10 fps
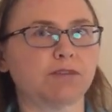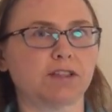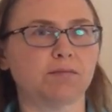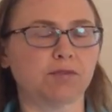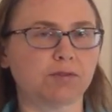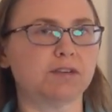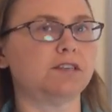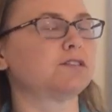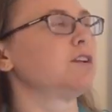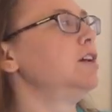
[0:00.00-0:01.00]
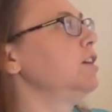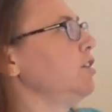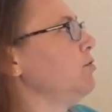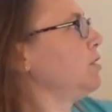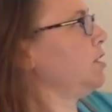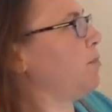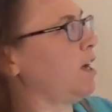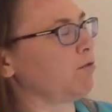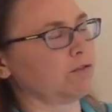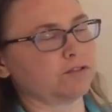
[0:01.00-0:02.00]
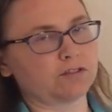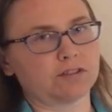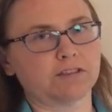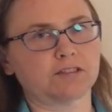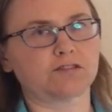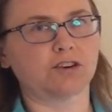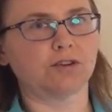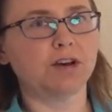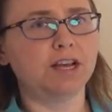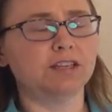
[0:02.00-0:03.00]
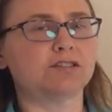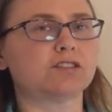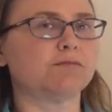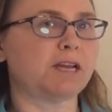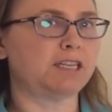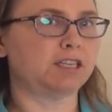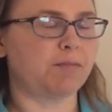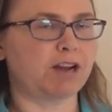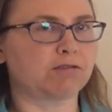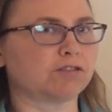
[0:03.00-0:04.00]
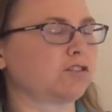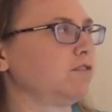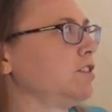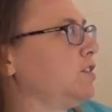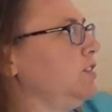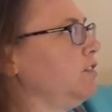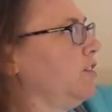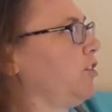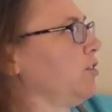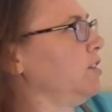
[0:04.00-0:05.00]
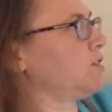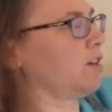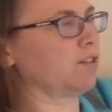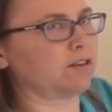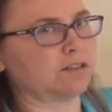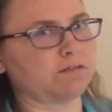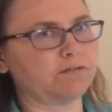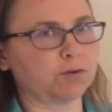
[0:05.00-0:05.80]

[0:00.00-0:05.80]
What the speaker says: with employees, you will need a payroll service. So you still may need a payroll service even if you're these other